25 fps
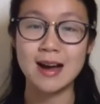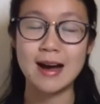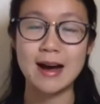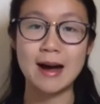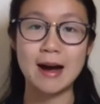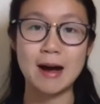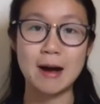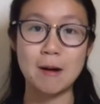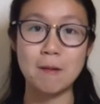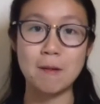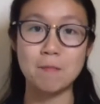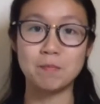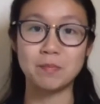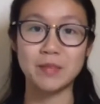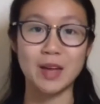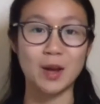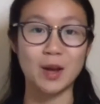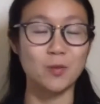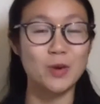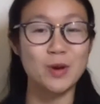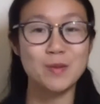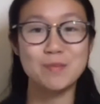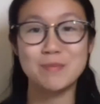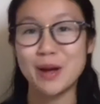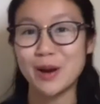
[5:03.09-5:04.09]

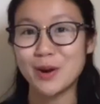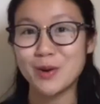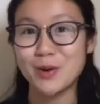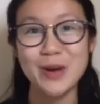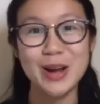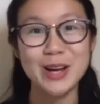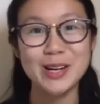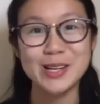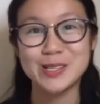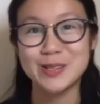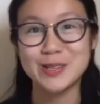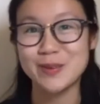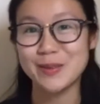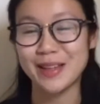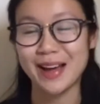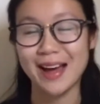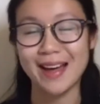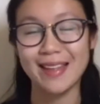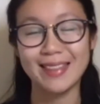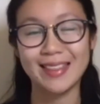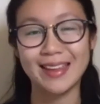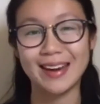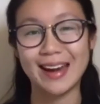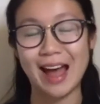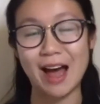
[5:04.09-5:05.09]
And what better way to do
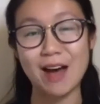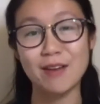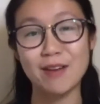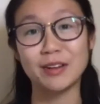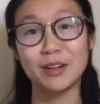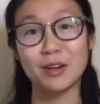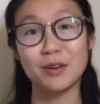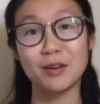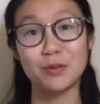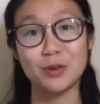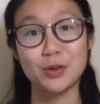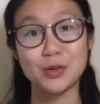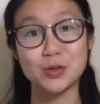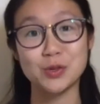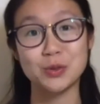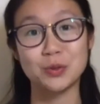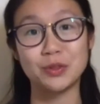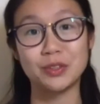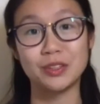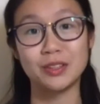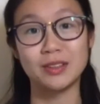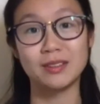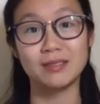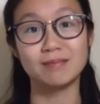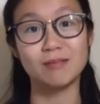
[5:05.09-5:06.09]
that than having a
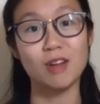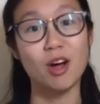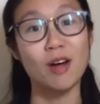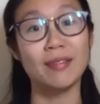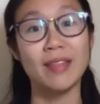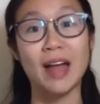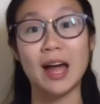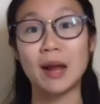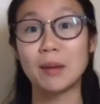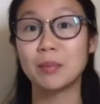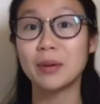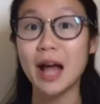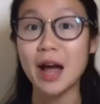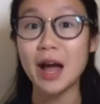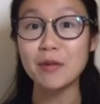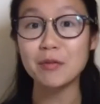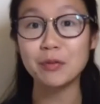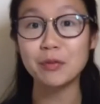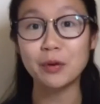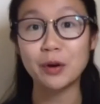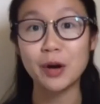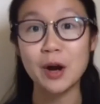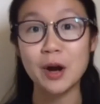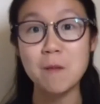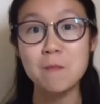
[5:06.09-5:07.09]
virtual online
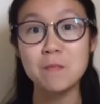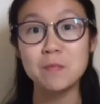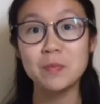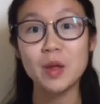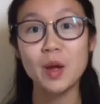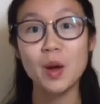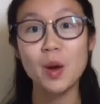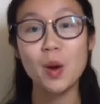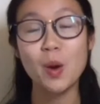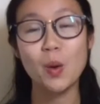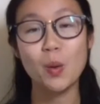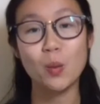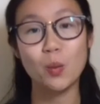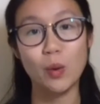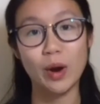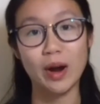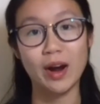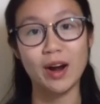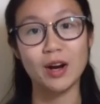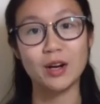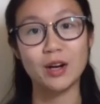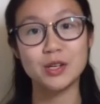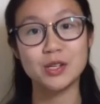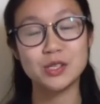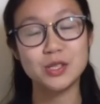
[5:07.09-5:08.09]
platform
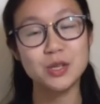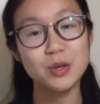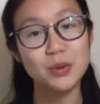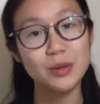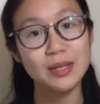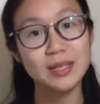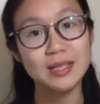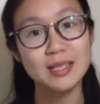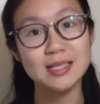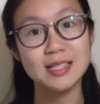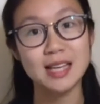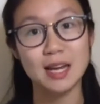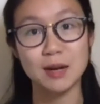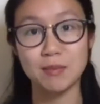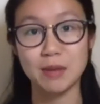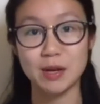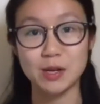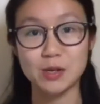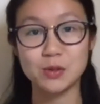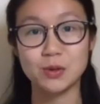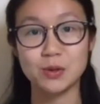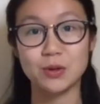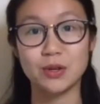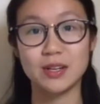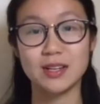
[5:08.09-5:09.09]
where students and
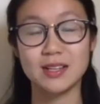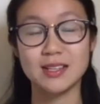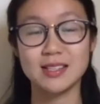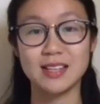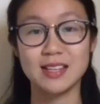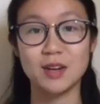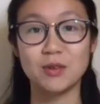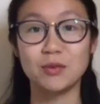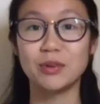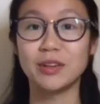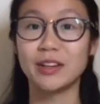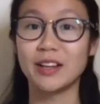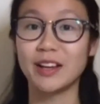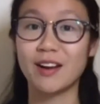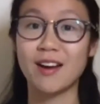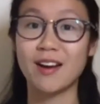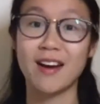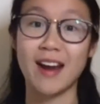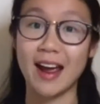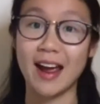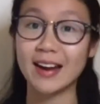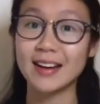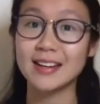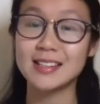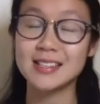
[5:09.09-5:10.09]
mentors can really
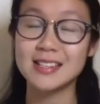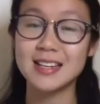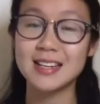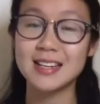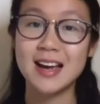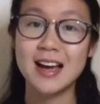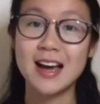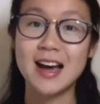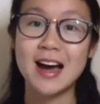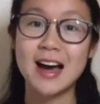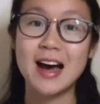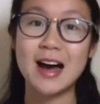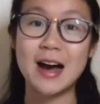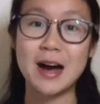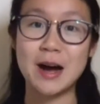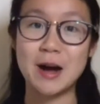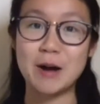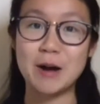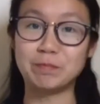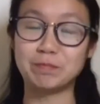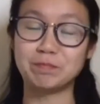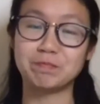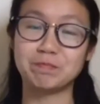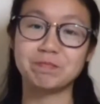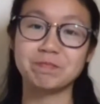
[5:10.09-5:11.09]
connect.
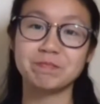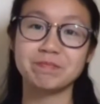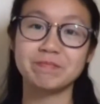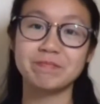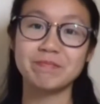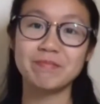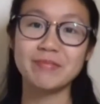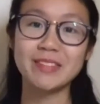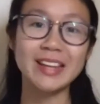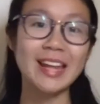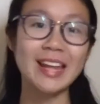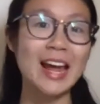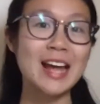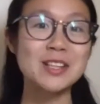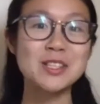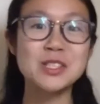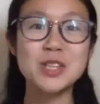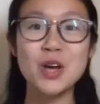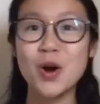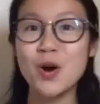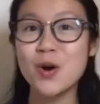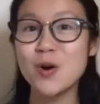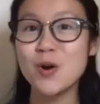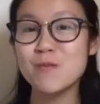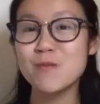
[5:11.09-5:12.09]
And
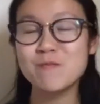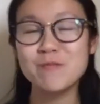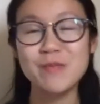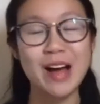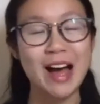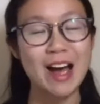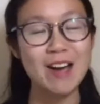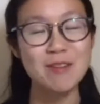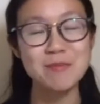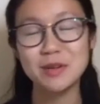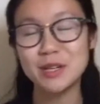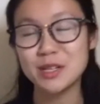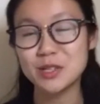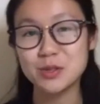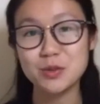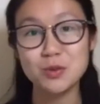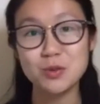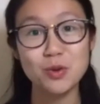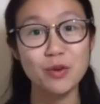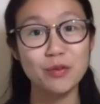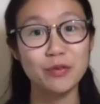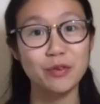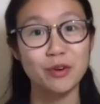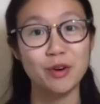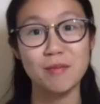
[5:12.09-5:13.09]
so I've been in
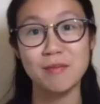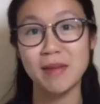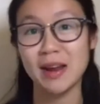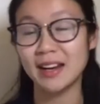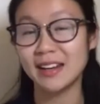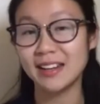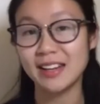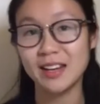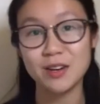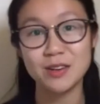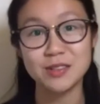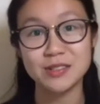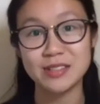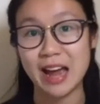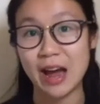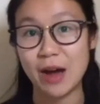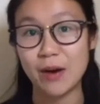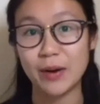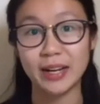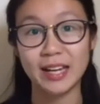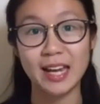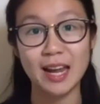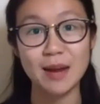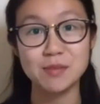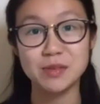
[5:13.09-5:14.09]
school for many years now.
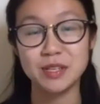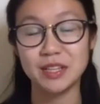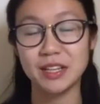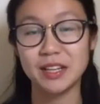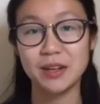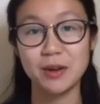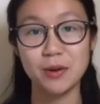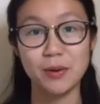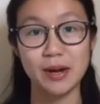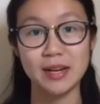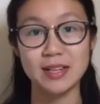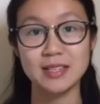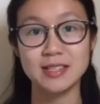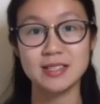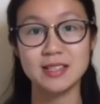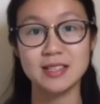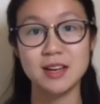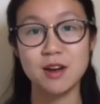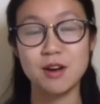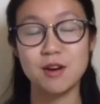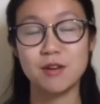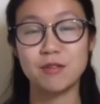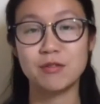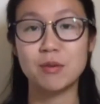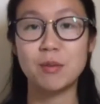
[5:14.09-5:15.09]
I came to the US
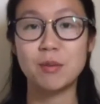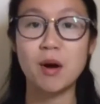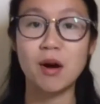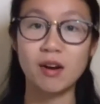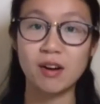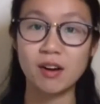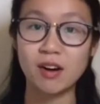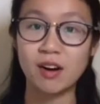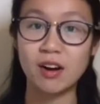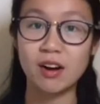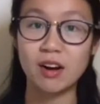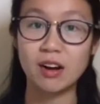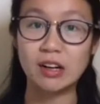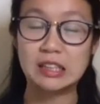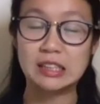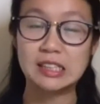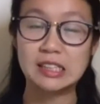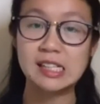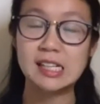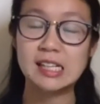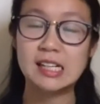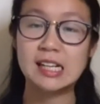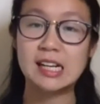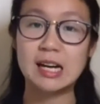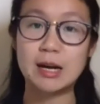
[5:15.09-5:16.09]
from Hong
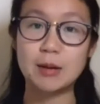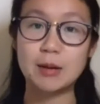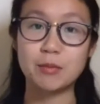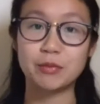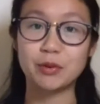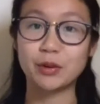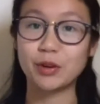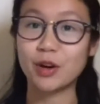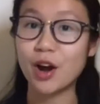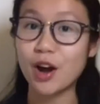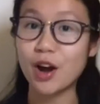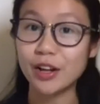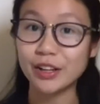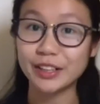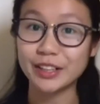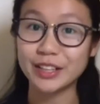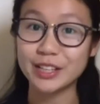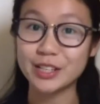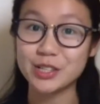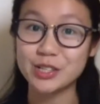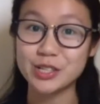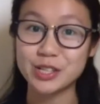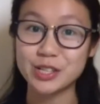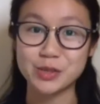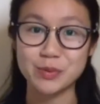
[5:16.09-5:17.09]
Kong for
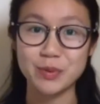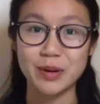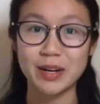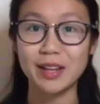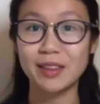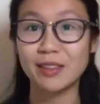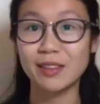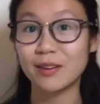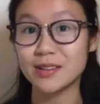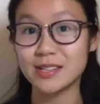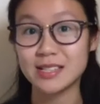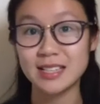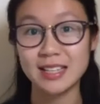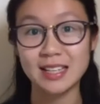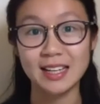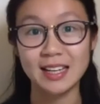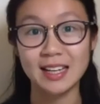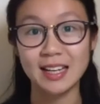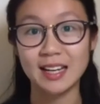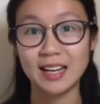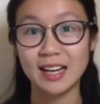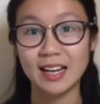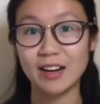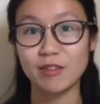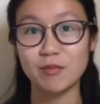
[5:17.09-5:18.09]
college in
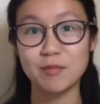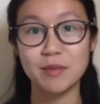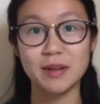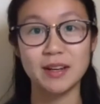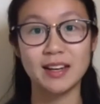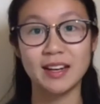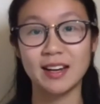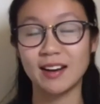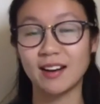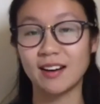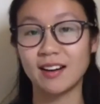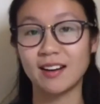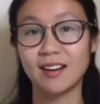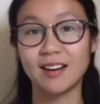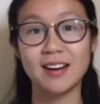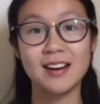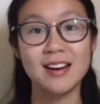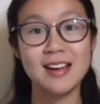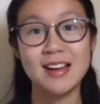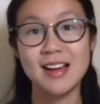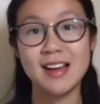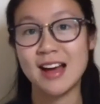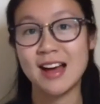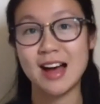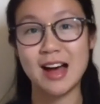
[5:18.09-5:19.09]
2013, and I've been here
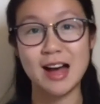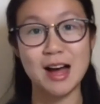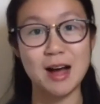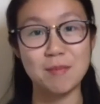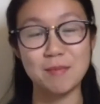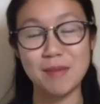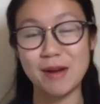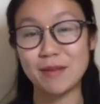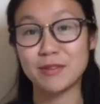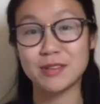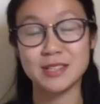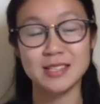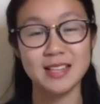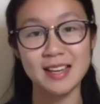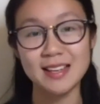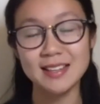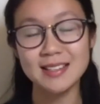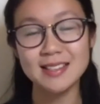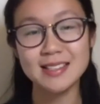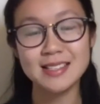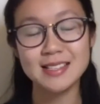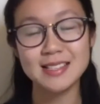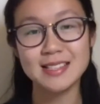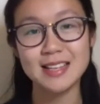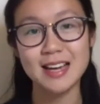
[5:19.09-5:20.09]
ever
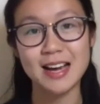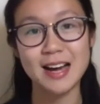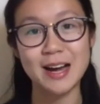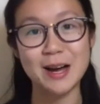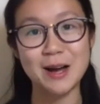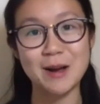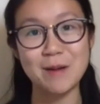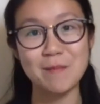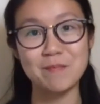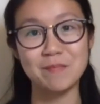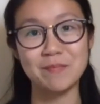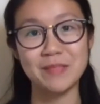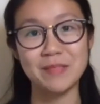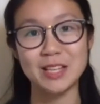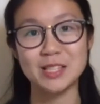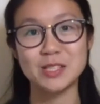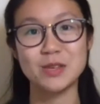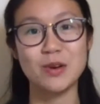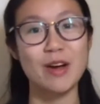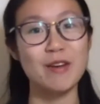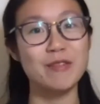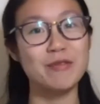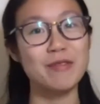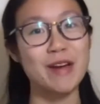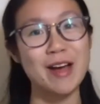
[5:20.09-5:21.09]
since. And
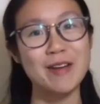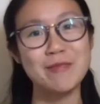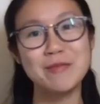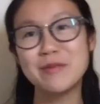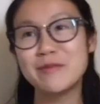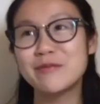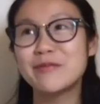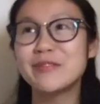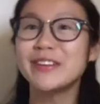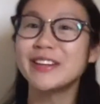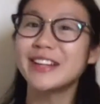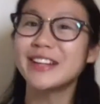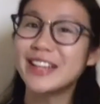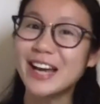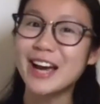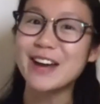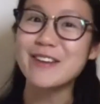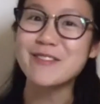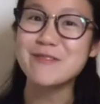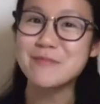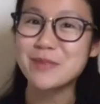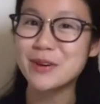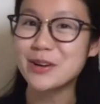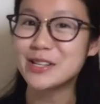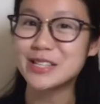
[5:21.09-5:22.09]
so I've been feeling kind
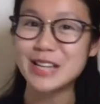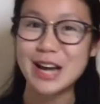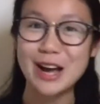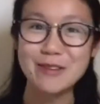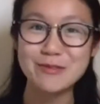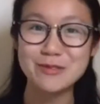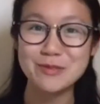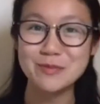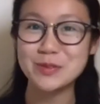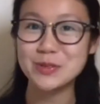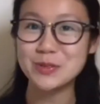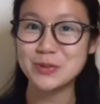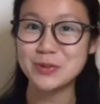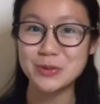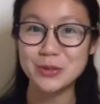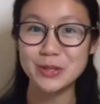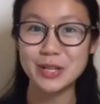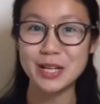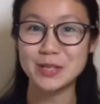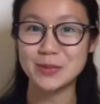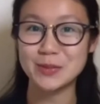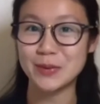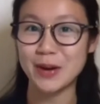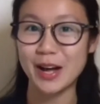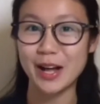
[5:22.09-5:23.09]
of burnt out from school
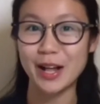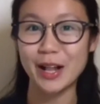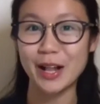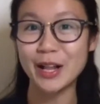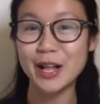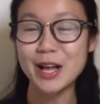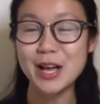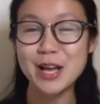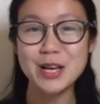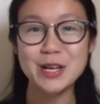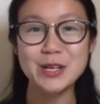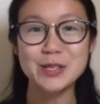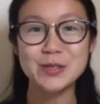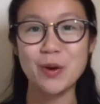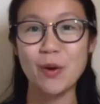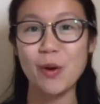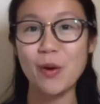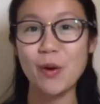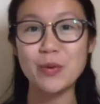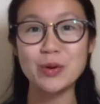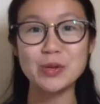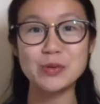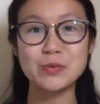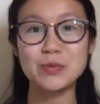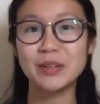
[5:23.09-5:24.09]
as well. So
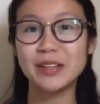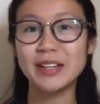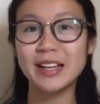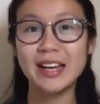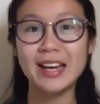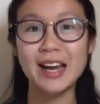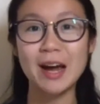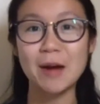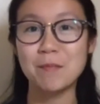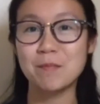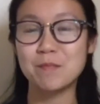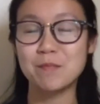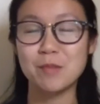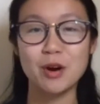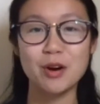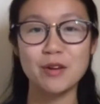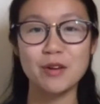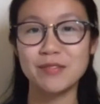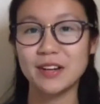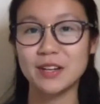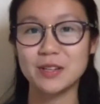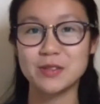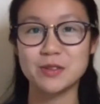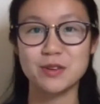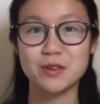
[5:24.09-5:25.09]
it was really a
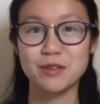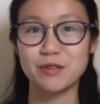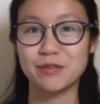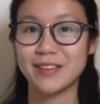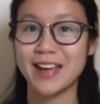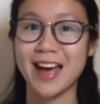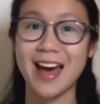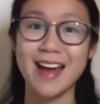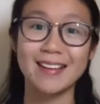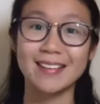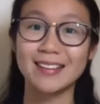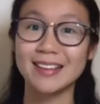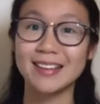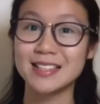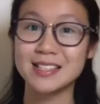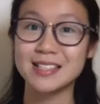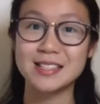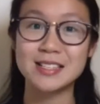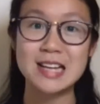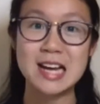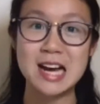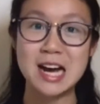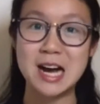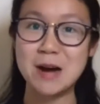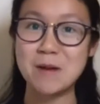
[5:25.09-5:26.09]
perfect sort of
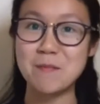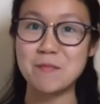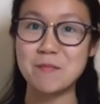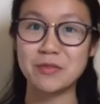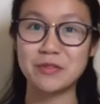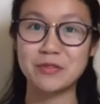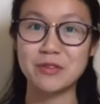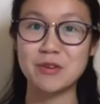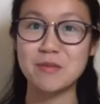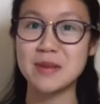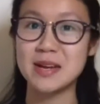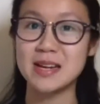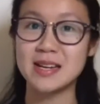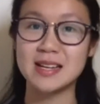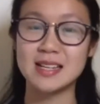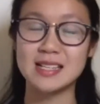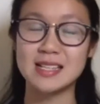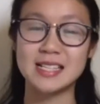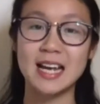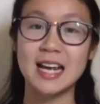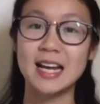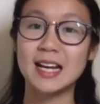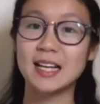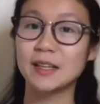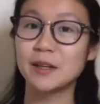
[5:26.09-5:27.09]
catalyst for me to
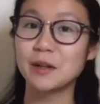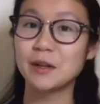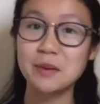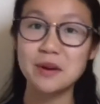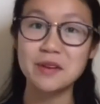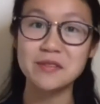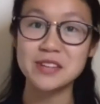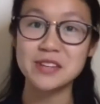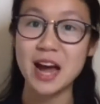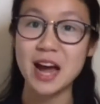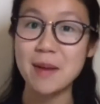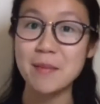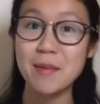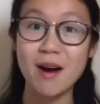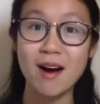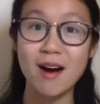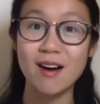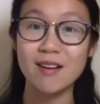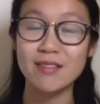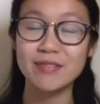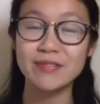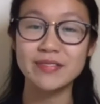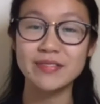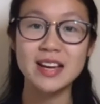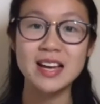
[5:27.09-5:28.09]
take a little bit of time
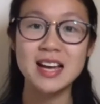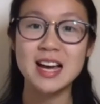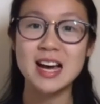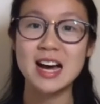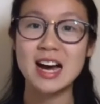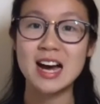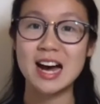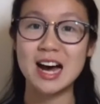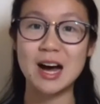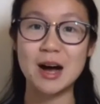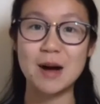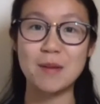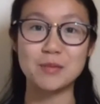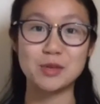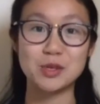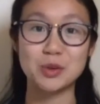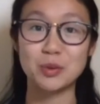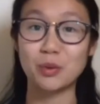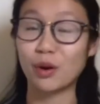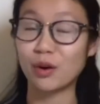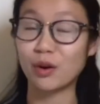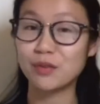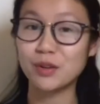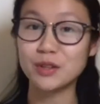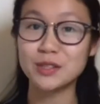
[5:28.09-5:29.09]
off, to
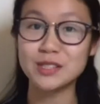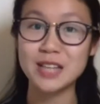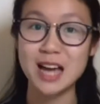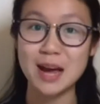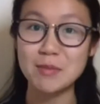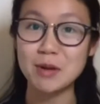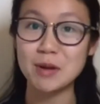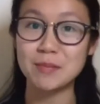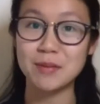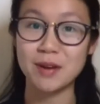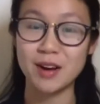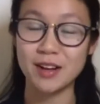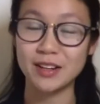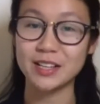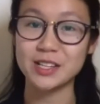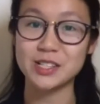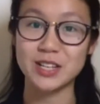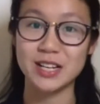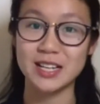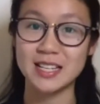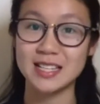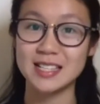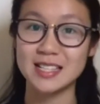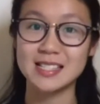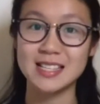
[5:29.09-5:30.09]
work full time on
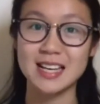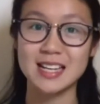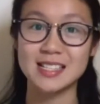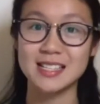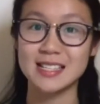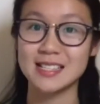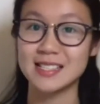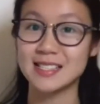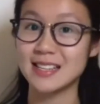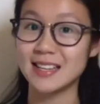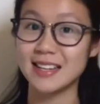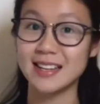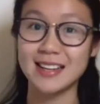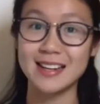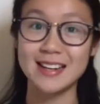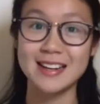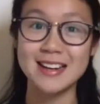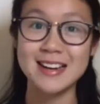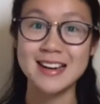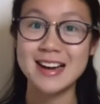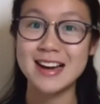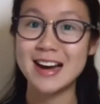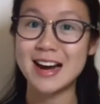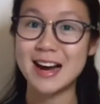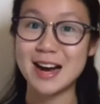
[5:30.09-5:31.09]
Polygens and to see
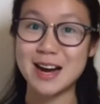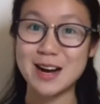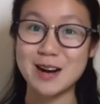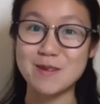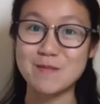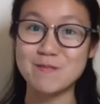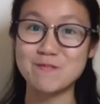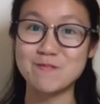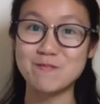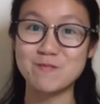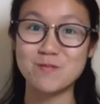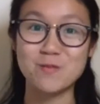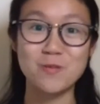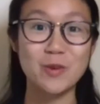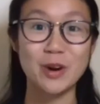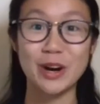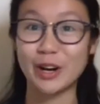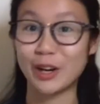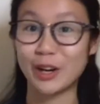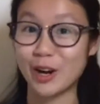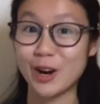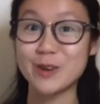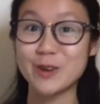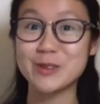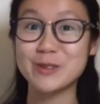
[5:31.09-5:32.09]
where
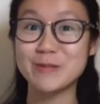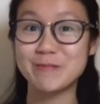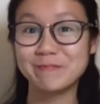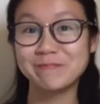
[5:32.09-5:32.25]
it goes.